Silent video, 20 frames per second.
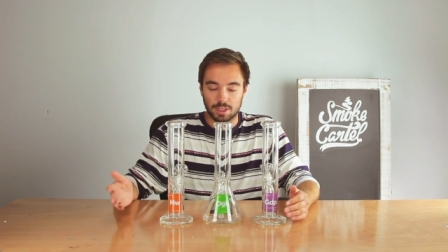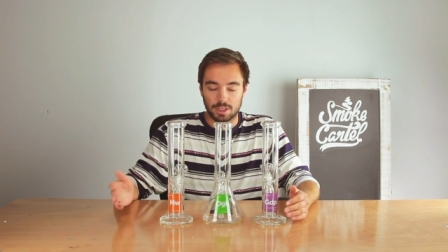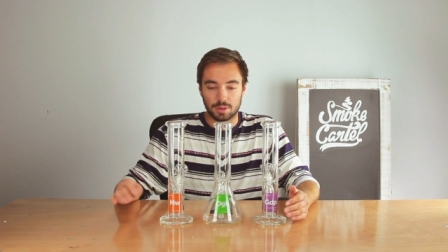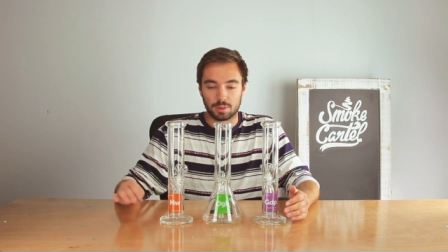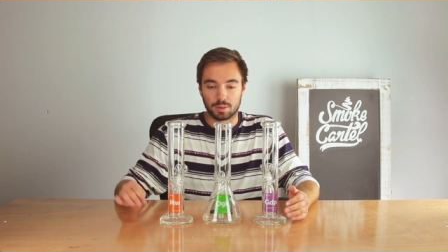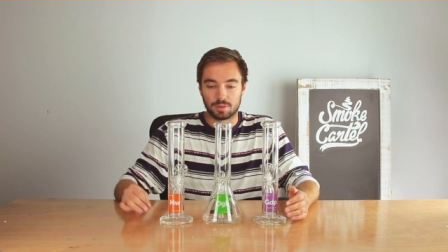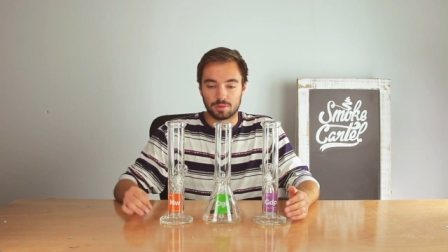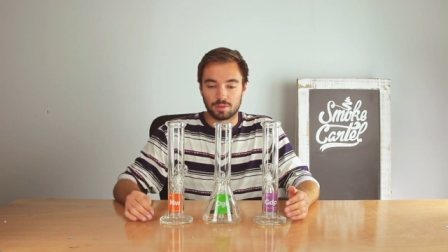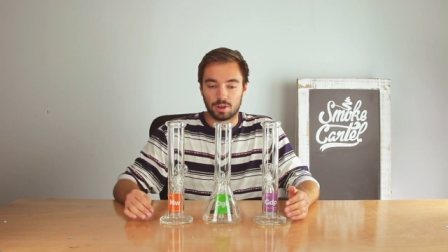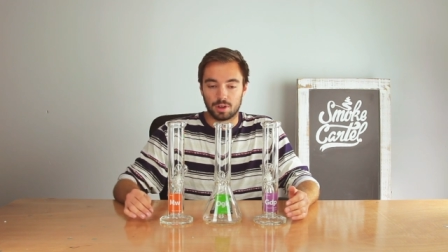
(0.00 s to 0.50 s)
they
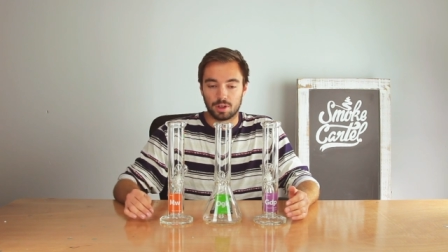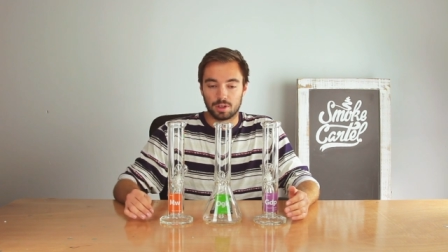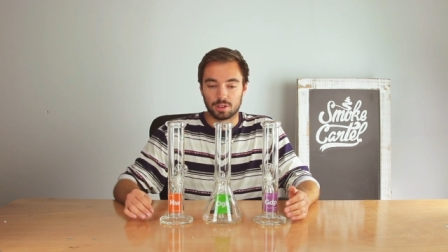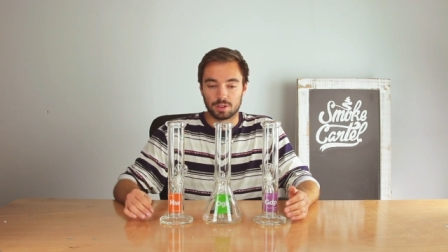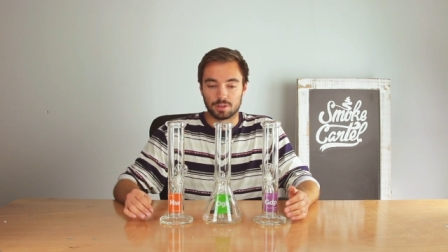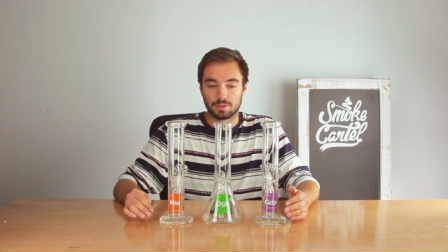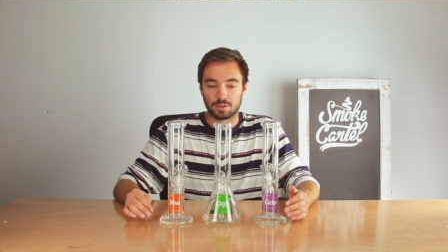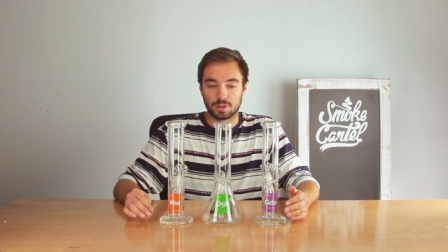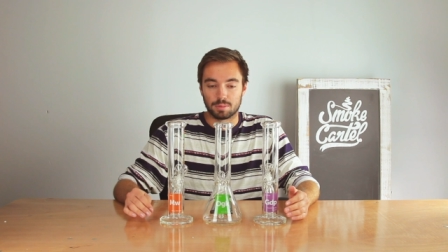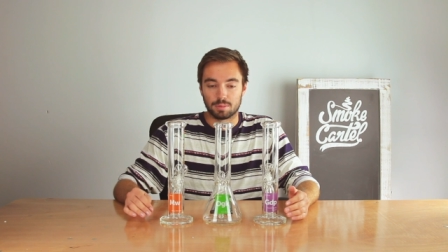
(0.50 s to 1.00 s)
would fall
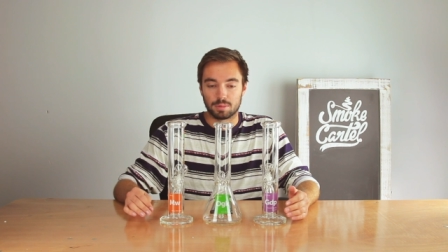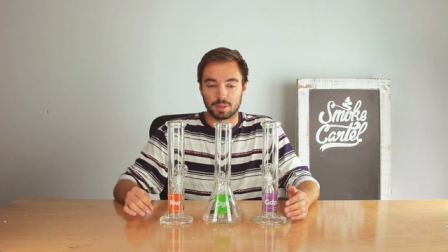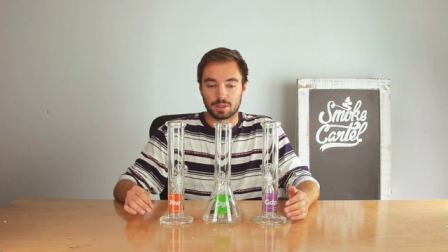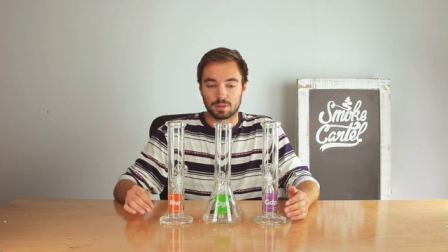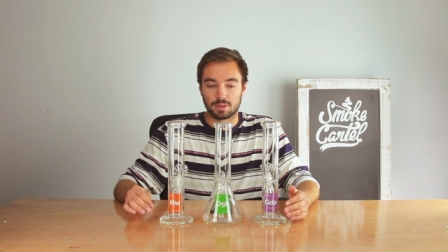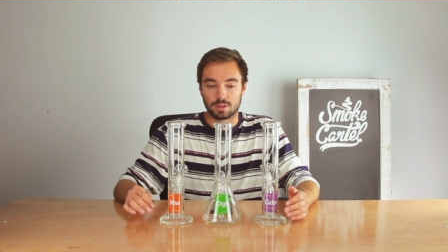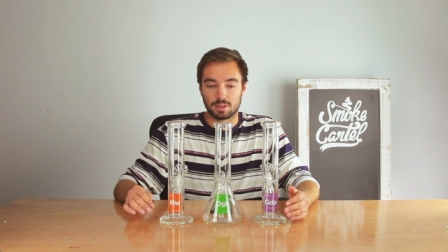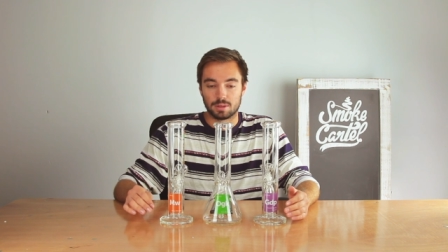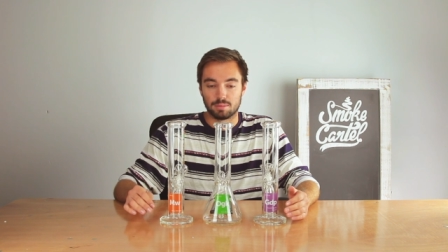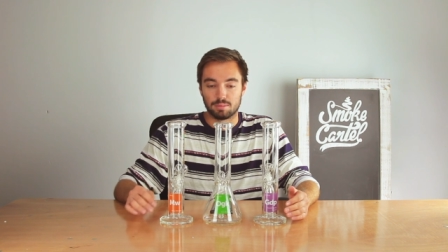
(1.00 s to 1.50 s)
over,
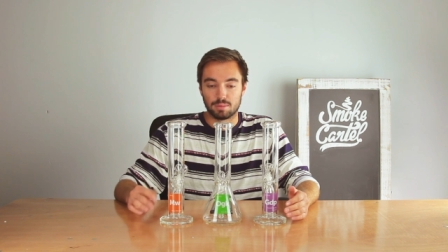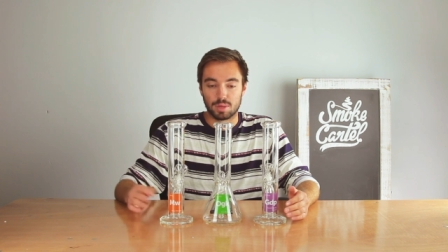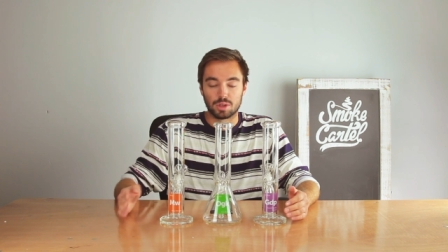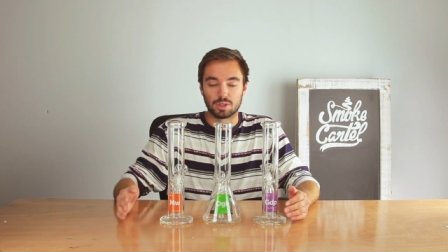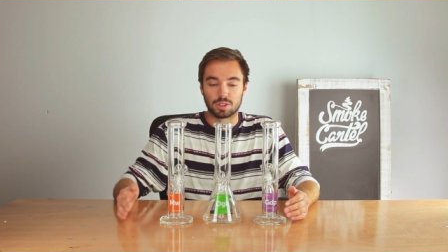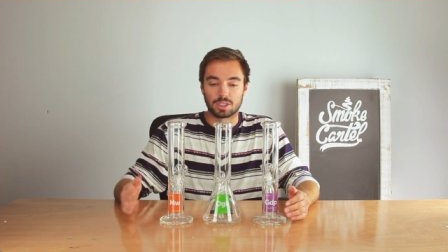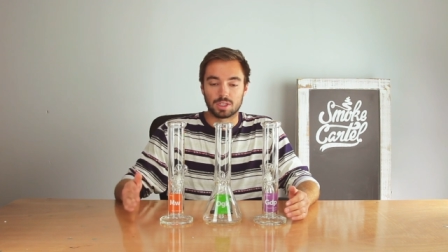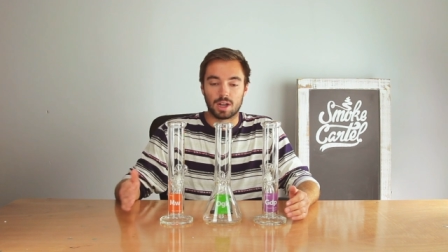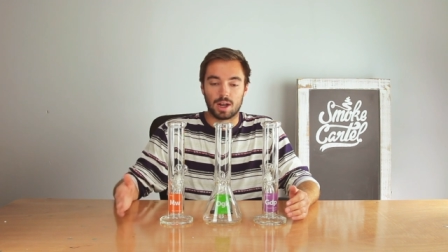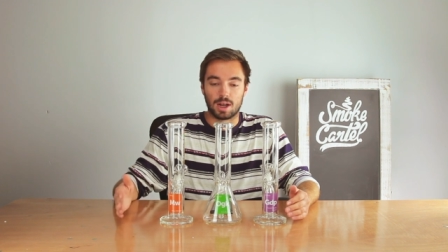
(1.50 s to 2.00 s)
but
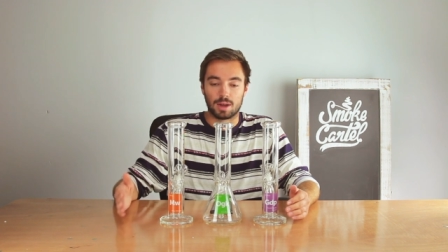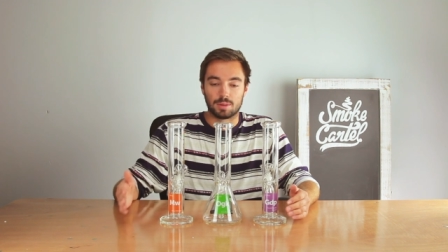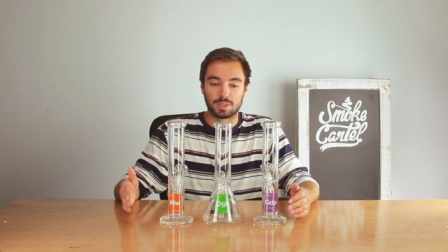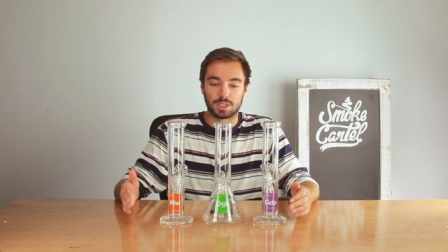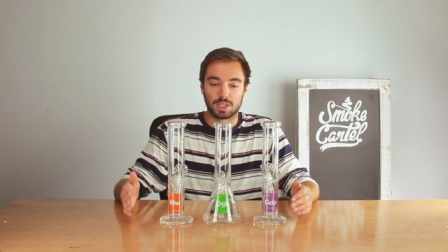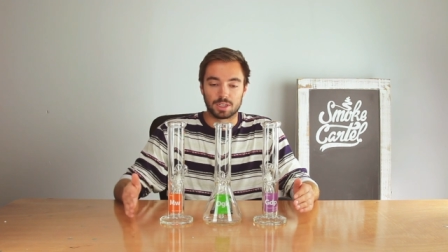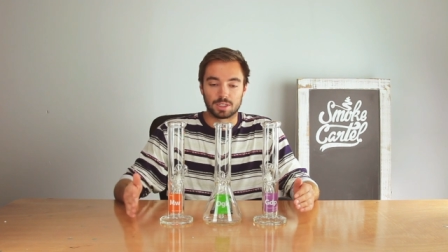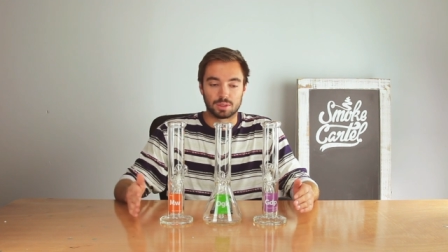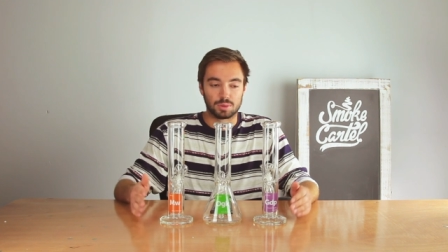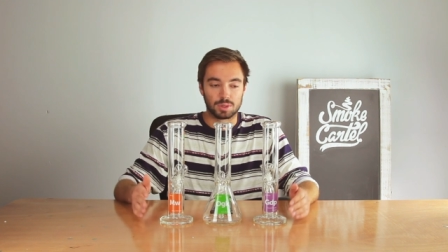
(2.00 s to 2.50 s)
most
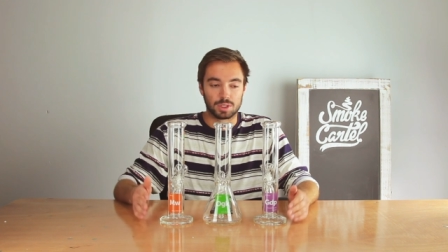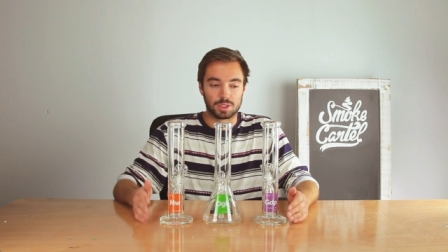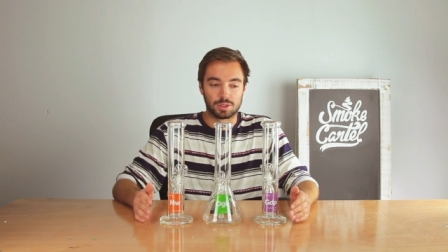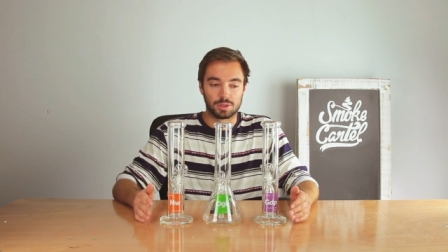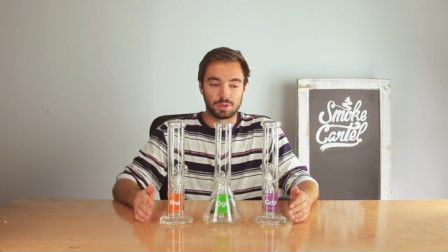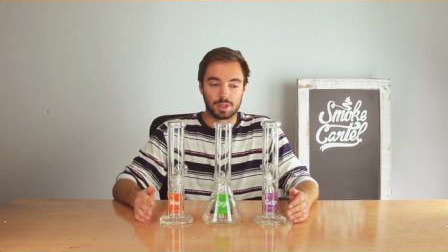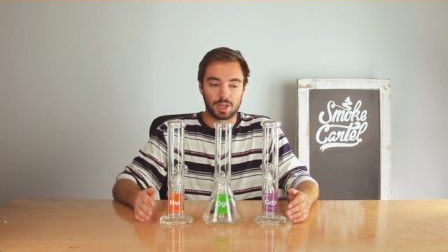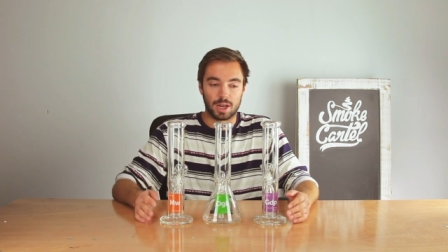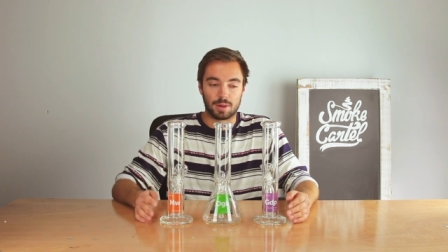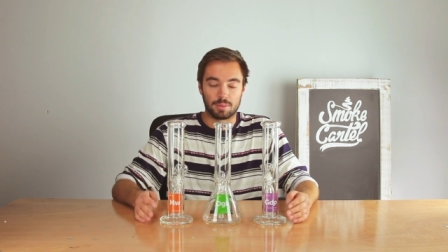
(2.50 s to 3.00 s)
objects would
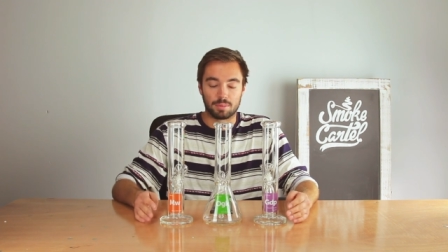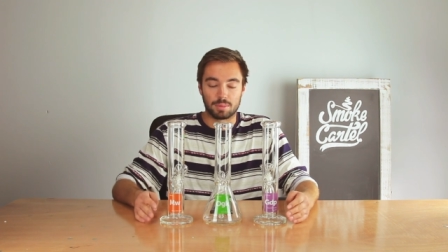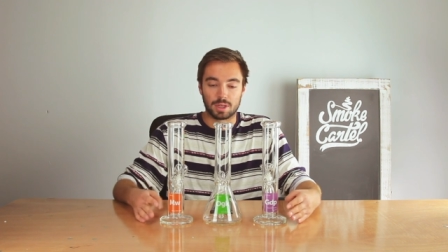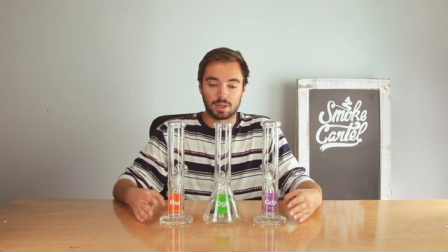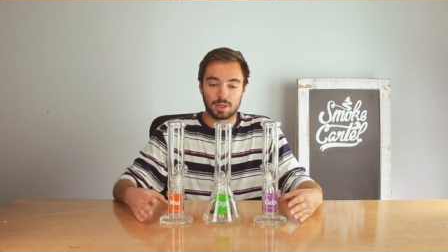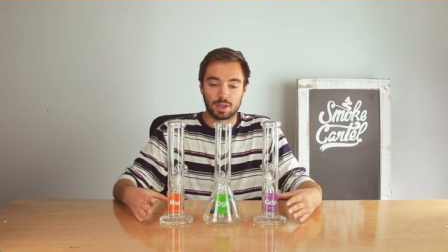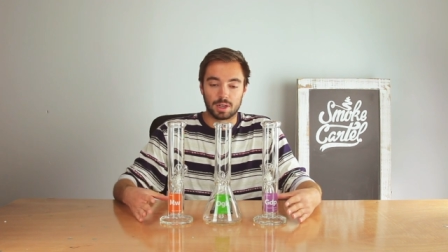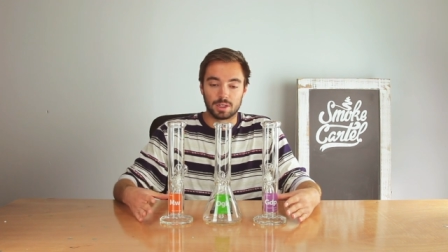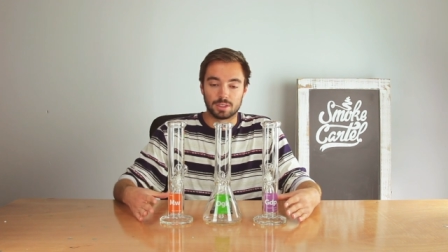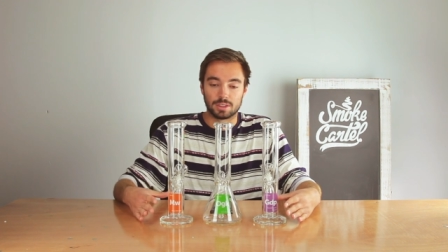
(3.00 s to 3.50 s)
do that
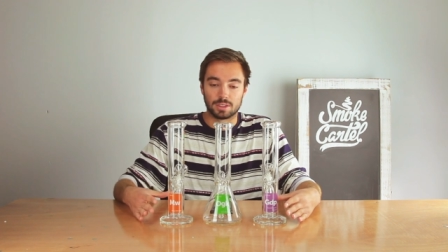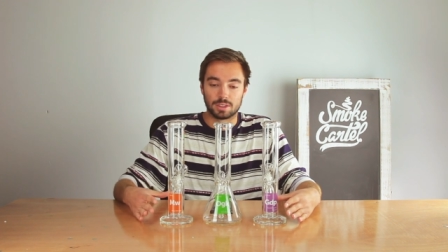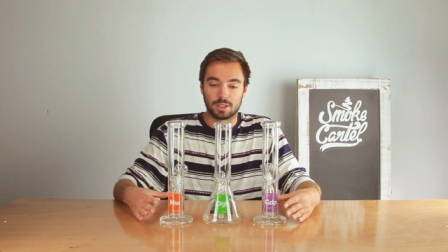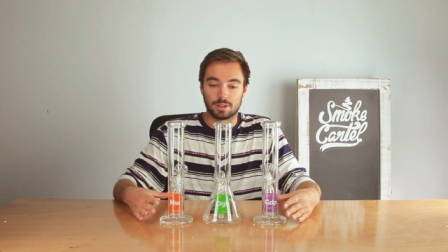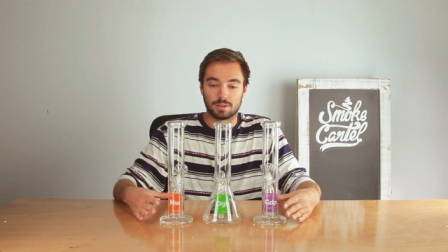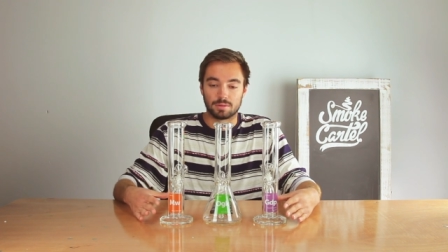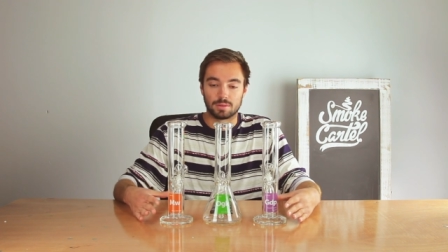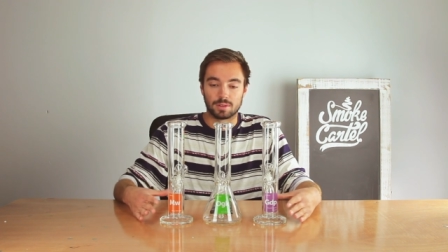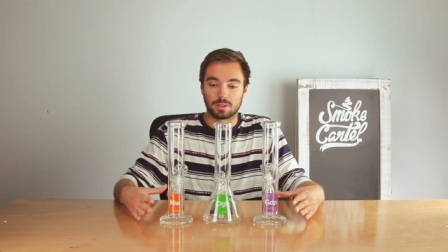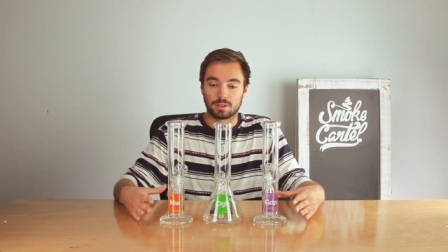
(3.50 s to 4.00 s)
because
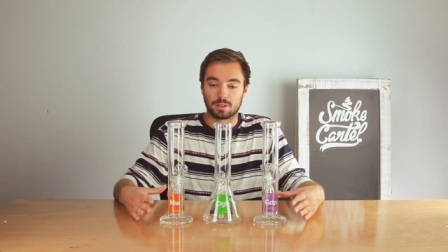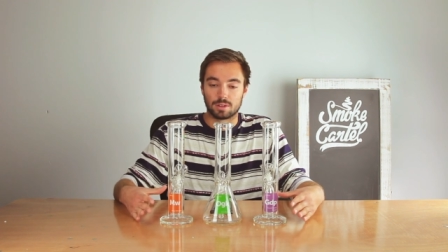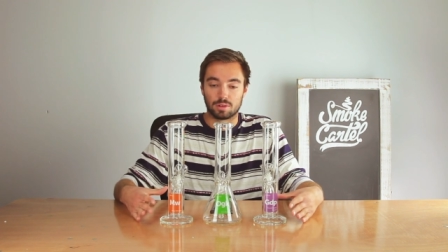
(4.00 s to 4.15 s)
of